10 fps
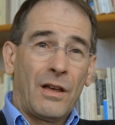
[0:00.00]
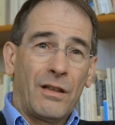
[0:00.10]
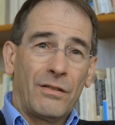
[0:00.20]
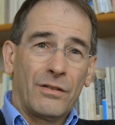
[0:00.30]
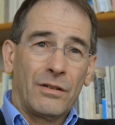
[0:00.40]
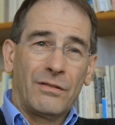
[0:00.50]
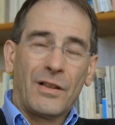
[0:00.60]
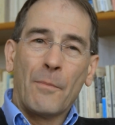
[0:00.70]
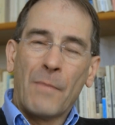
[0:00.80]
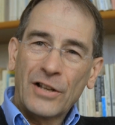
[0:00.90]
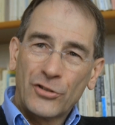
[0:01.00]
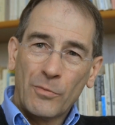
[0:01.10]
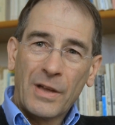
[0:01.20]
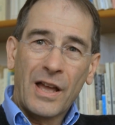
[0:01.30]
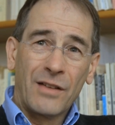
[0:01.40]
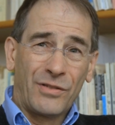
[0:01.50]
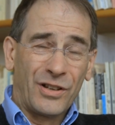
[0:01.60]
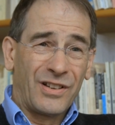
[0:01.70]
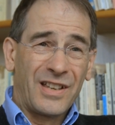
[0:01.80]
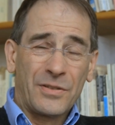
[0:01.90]
That macho behaviour
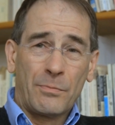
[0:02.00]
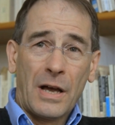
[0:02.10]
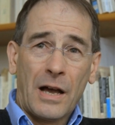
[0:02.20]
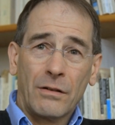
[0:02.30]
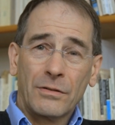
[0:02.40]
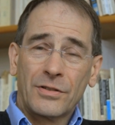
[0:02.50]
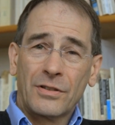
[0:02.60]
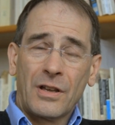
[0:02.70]
is about